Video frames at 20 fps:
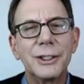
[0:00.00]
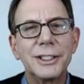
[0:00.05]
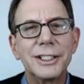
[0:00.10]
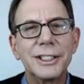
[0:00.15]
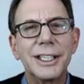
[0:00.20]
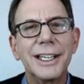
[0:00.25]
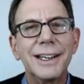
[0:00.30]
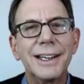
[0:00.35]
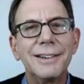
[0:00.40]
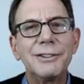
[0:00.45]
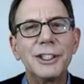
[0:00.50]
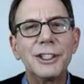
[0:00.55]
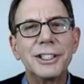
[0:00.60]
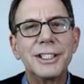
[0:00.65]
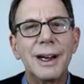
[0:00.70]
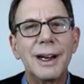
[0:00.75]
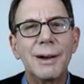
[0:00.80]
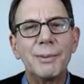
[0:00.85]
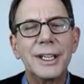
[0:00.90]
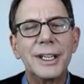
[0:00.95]
is it gives you
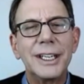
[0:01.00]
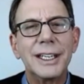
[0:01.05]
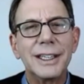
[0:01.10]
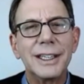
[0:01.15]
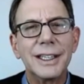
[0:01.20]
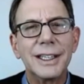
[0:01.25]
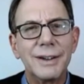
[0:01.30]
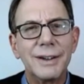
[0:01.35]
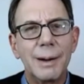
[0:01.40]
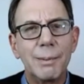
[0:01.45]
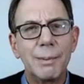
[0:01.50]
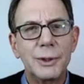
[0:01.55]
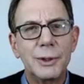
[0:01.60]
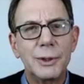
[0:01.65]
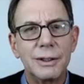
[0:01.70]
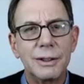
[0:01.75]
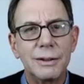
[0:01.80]
something to live up to